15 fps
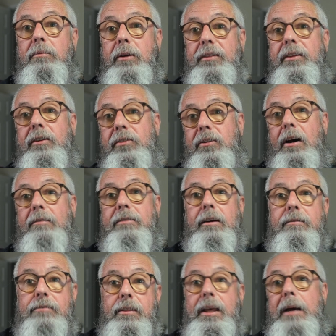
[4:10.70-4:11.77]
their
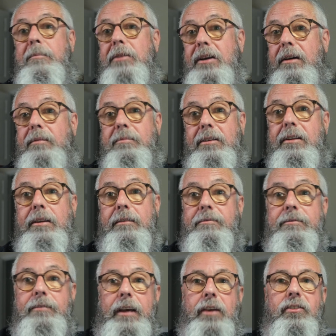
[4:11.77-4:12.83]
software, for them to
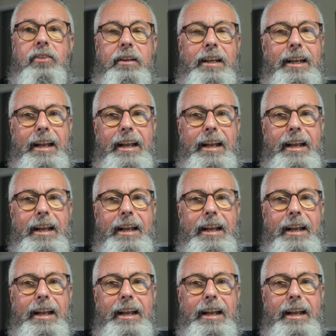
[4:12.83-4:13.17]
fix it.